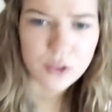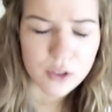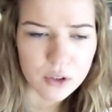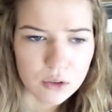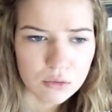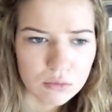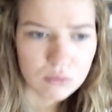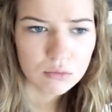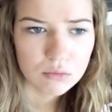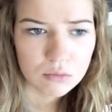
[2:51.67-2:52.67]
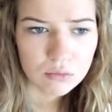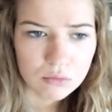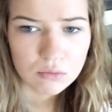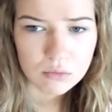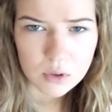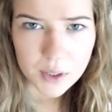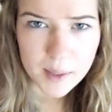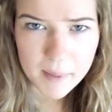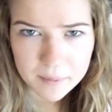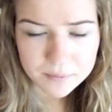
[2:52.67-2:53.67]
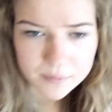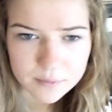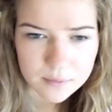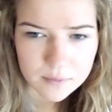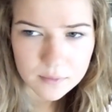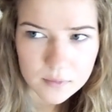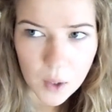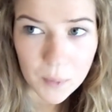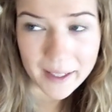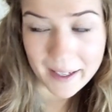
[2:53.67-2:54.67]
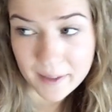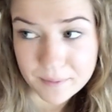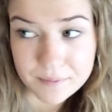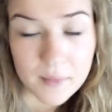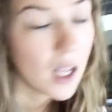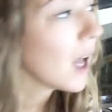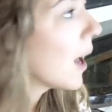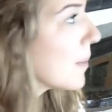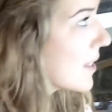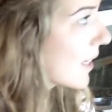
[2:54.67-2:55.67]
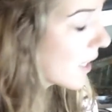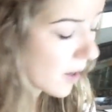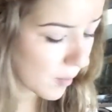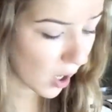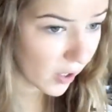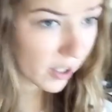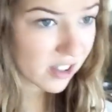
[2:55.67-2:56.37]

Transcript: two. You know what I mean? Well, I am. Sitting here, I'm guarding our